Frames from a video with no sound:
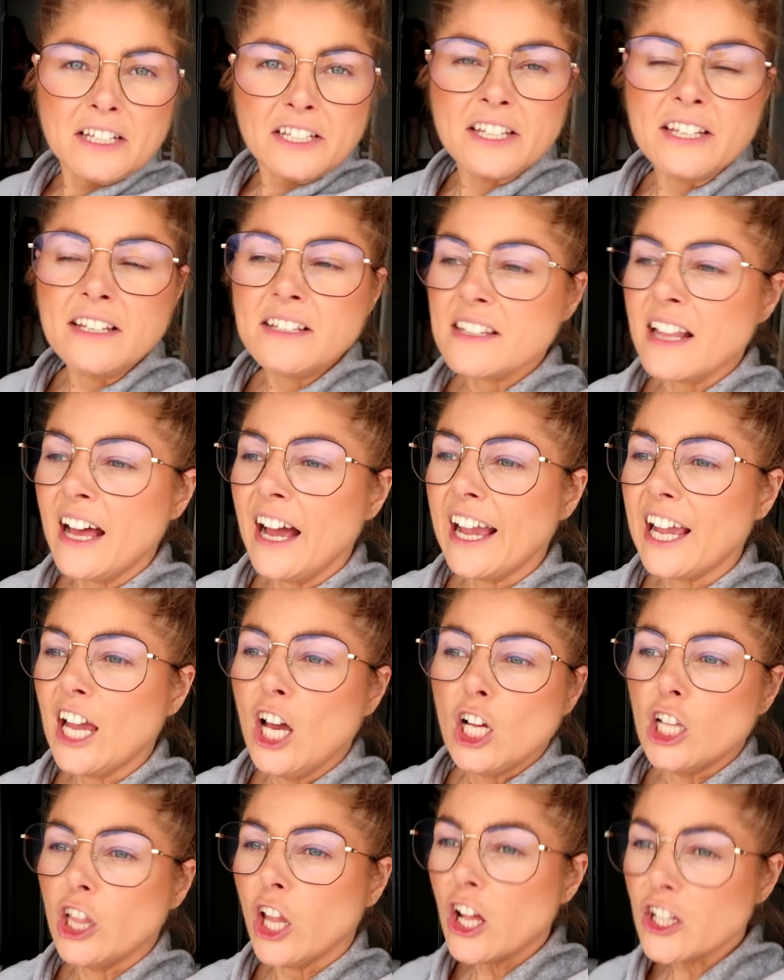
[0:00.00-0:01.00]
She's like,
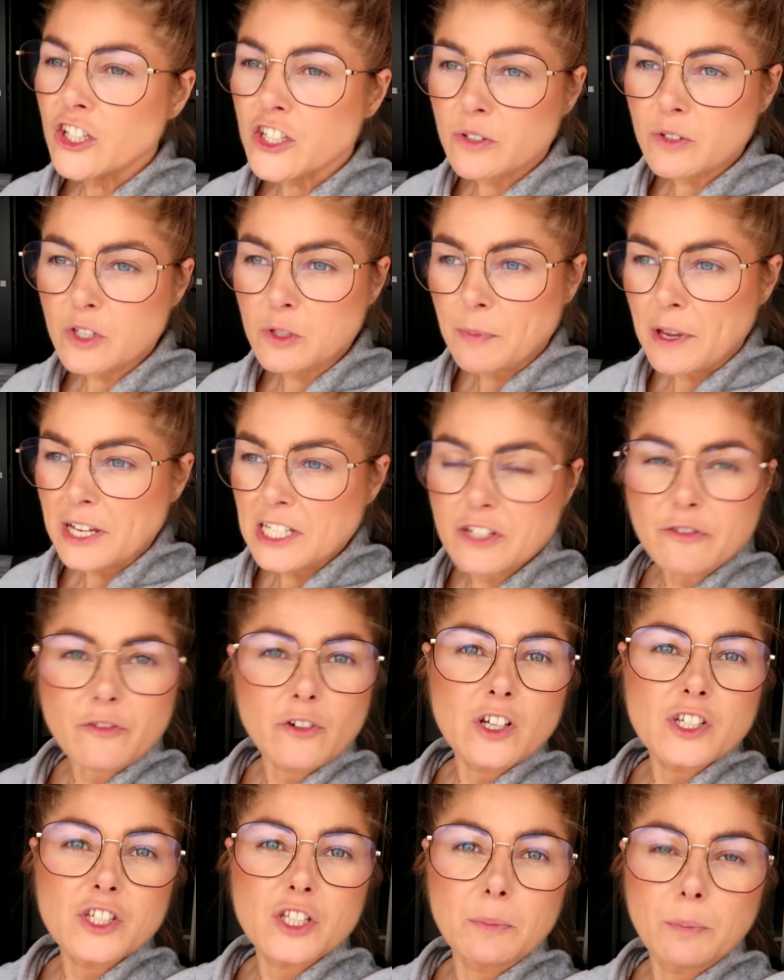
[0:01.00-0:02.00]
lots of space
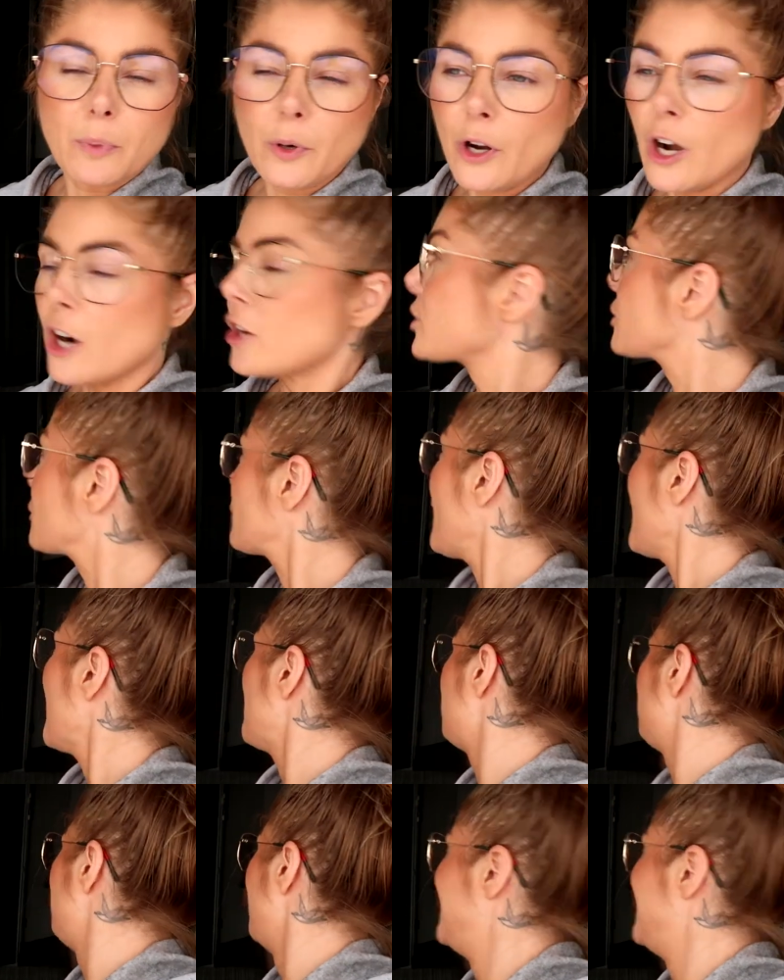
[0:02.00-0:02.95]
for us to put our crap.